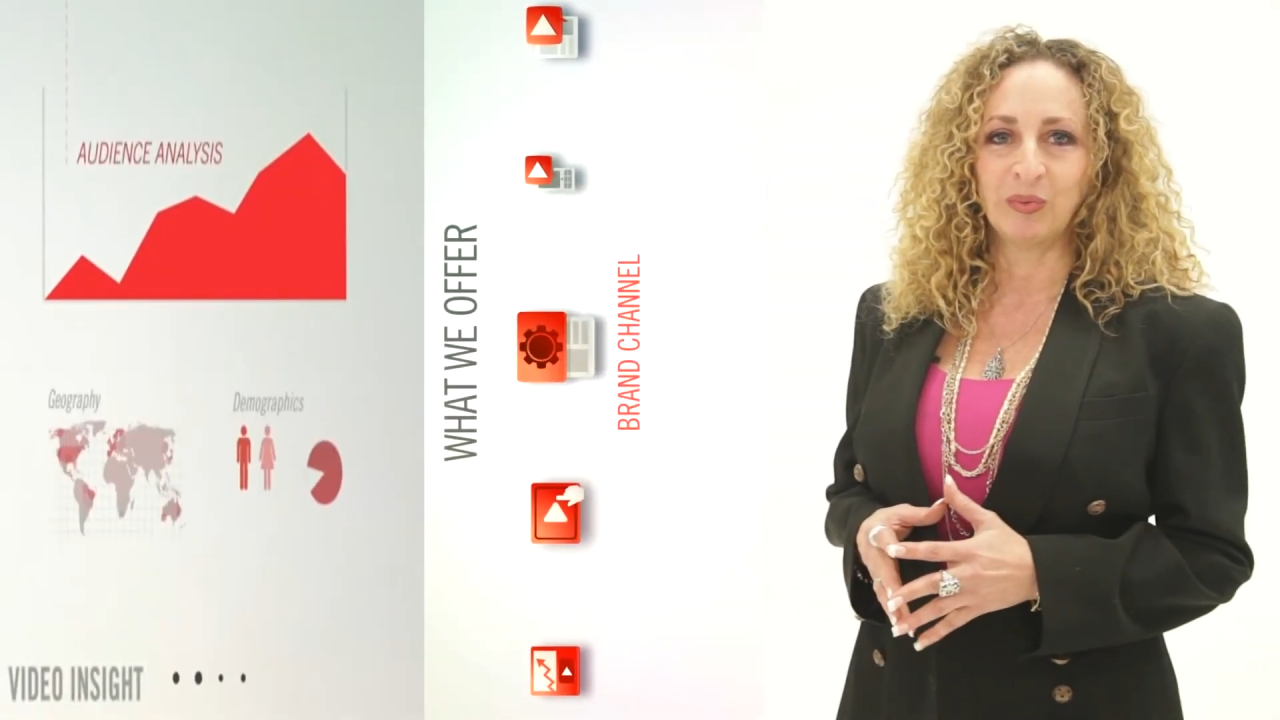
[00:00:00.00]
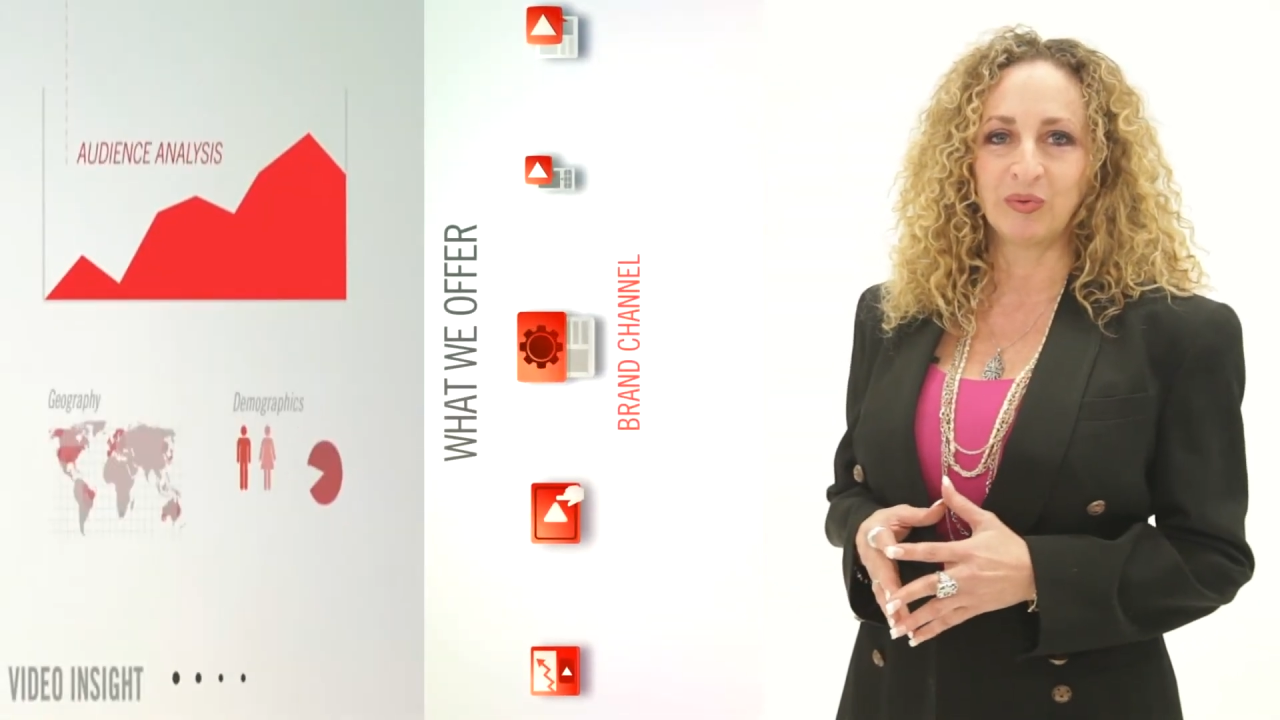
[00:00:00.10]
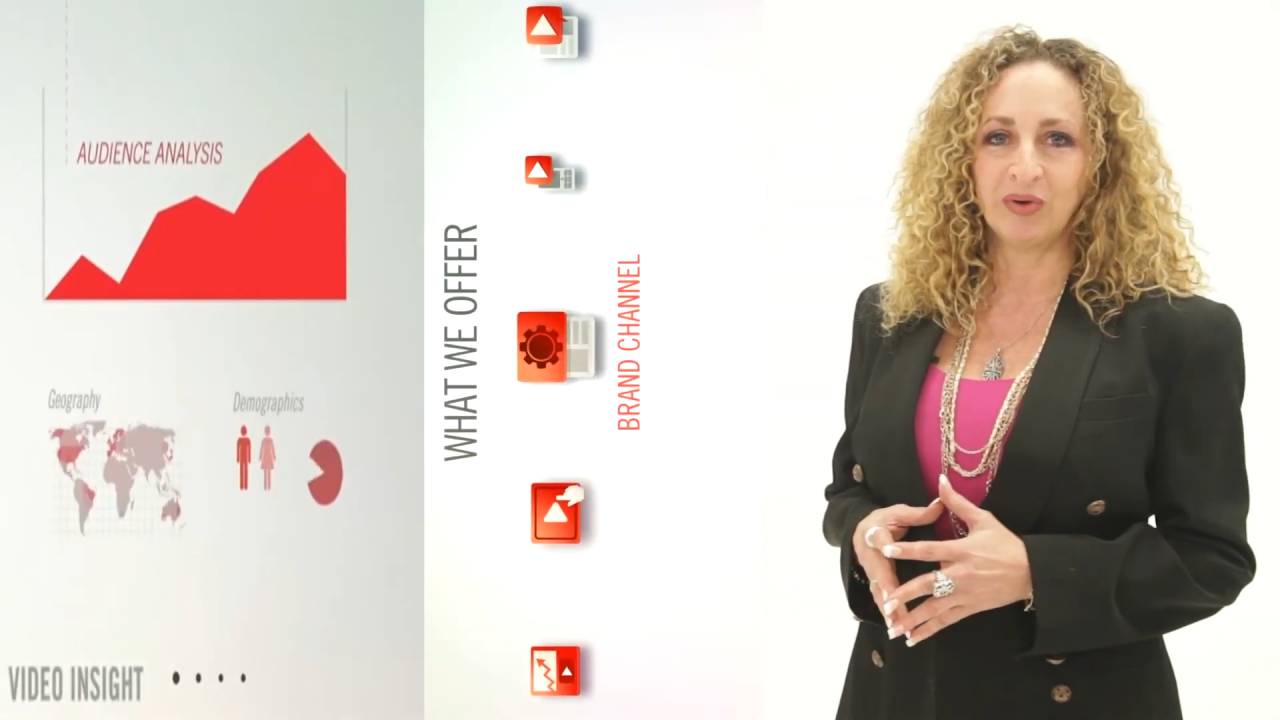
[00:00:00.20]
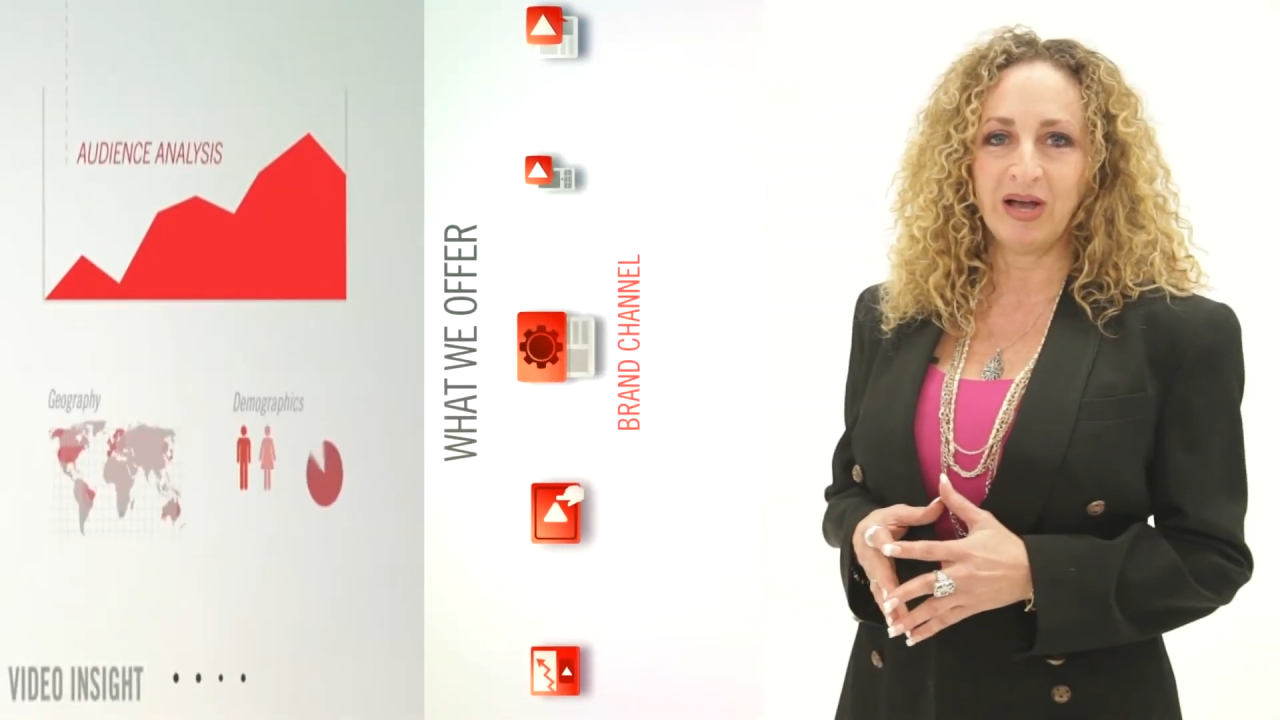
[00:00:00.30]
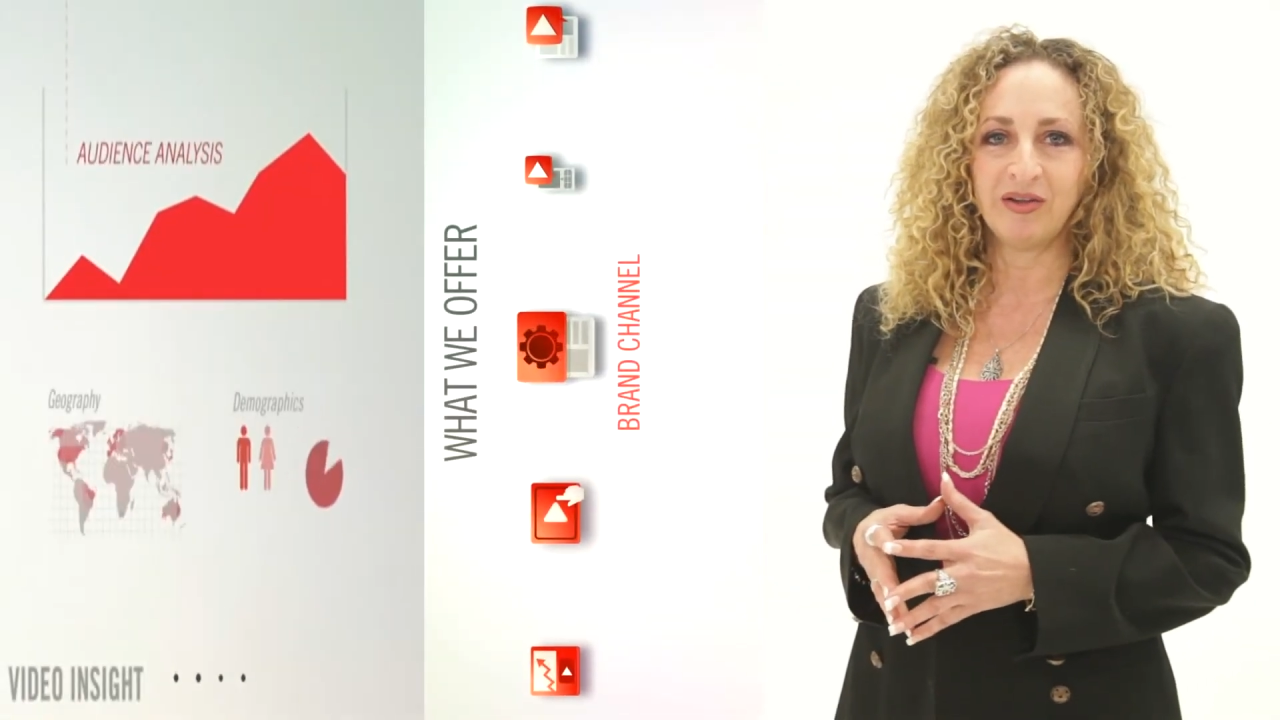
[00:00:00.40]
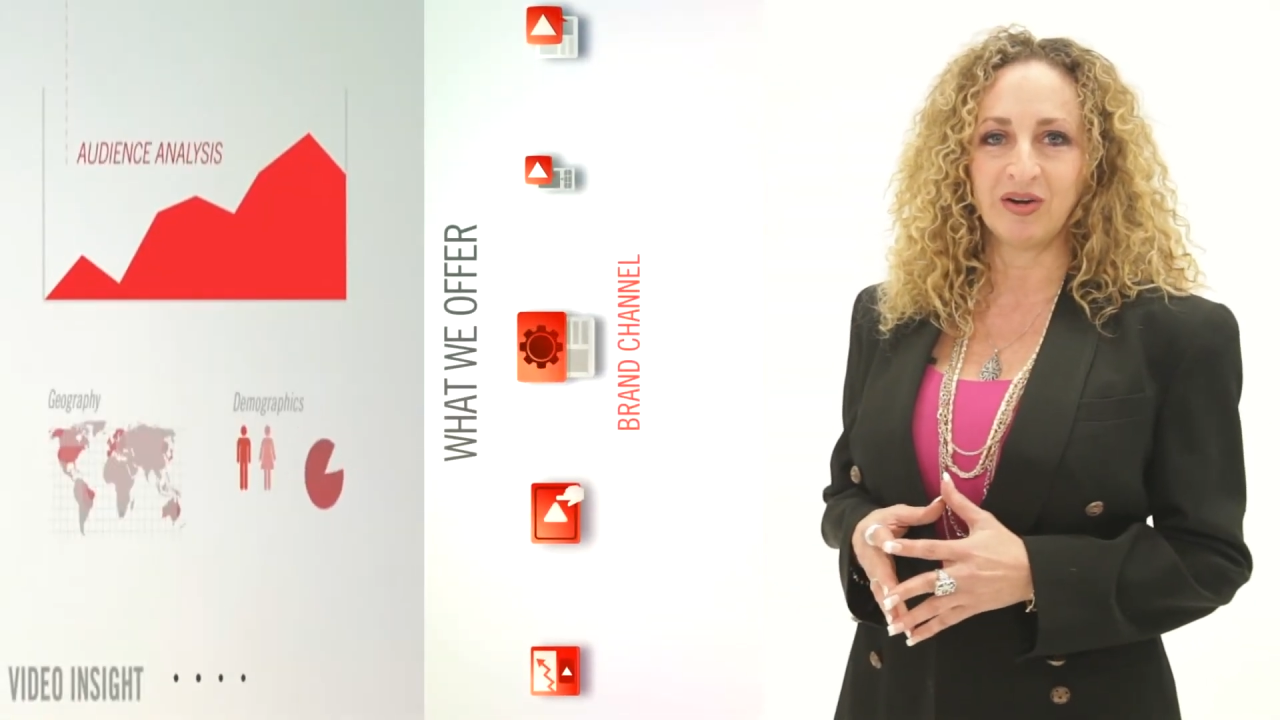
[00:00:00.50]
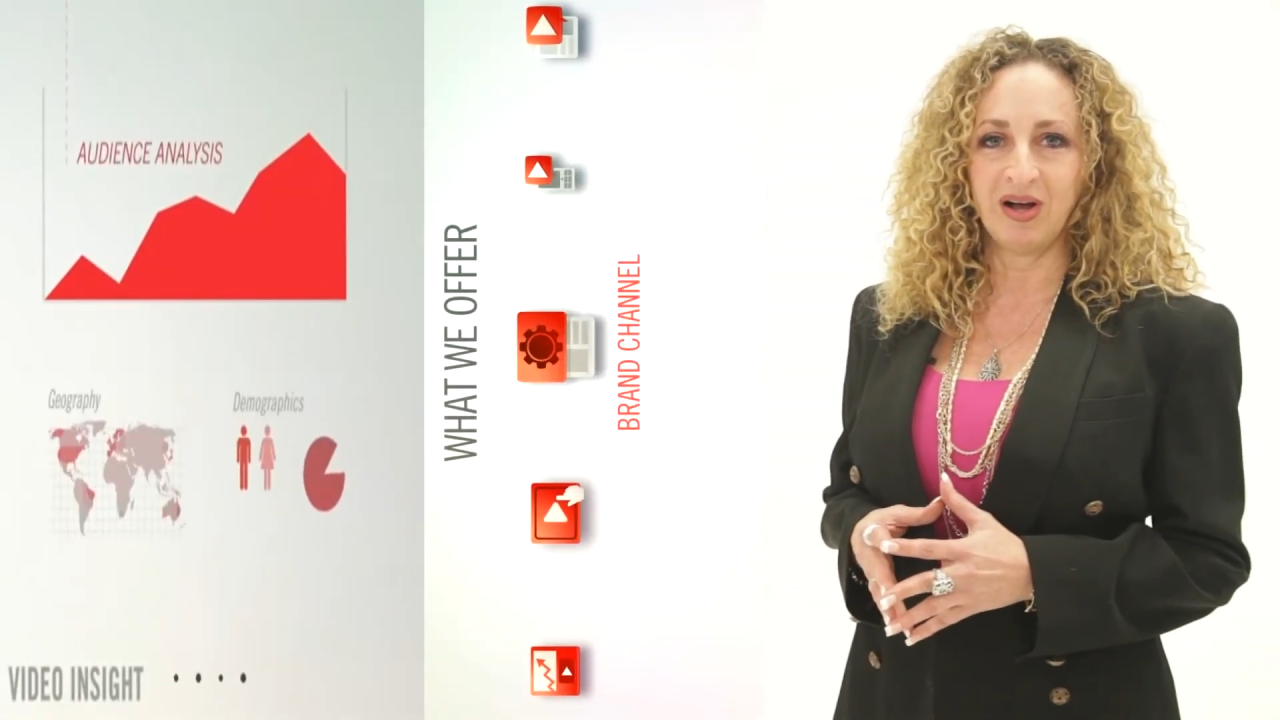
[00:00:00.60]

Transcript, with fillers: would rather